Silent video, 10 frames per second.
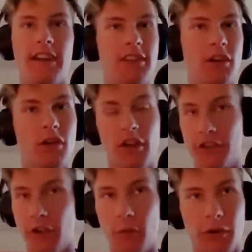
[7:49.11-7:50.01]
So
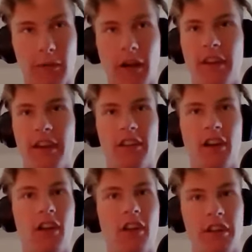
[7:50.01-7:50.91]
don't worry about that at
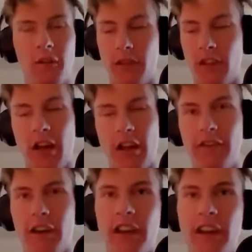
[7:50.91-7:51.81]
all. It'll be a lot of
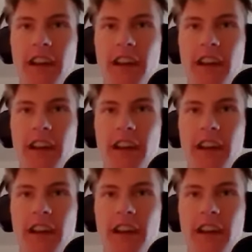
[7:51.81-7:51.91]
fun.